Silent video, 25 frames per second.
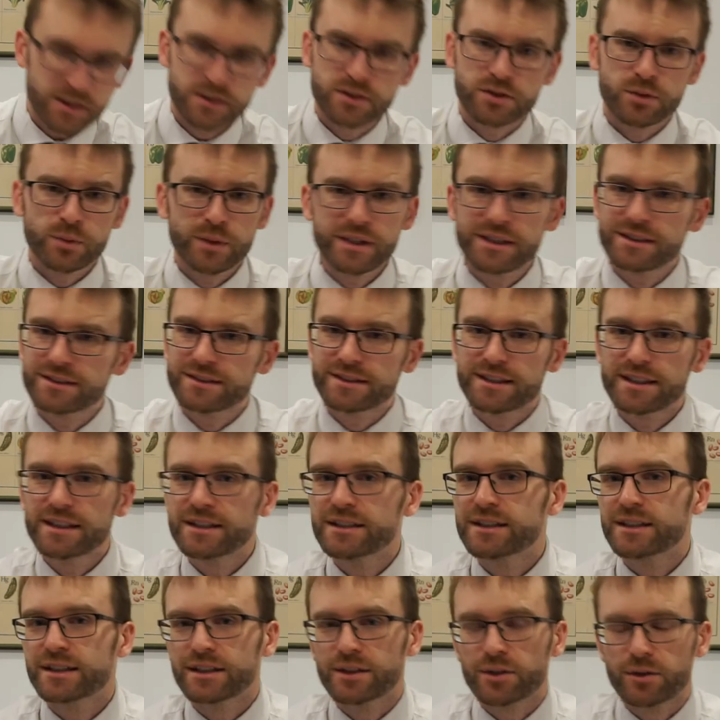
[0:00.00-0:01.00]
So we can see
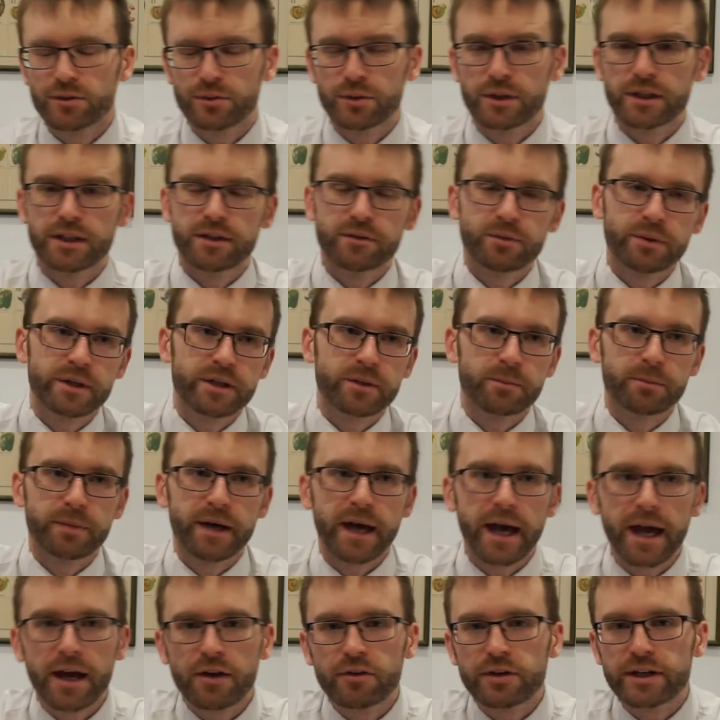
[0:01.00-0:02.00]
that if we're
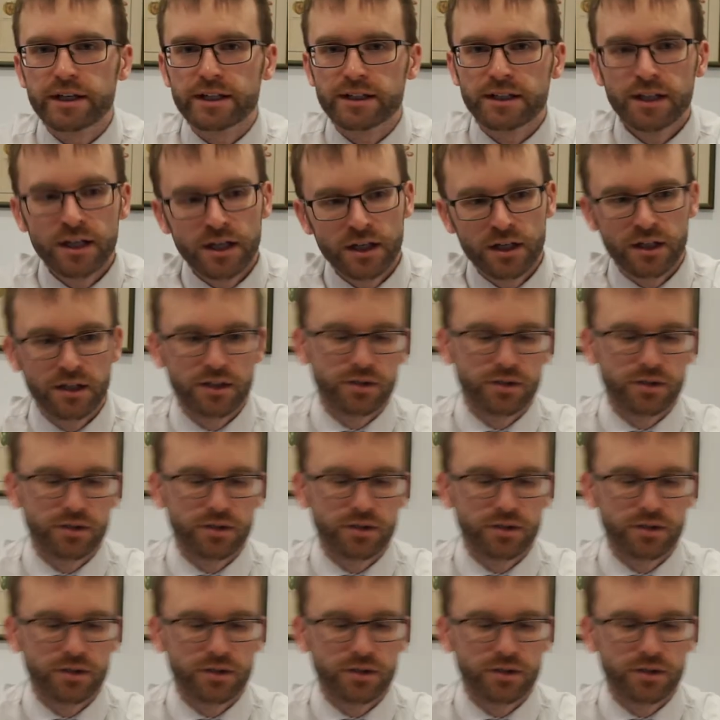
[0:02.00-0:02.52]
comparing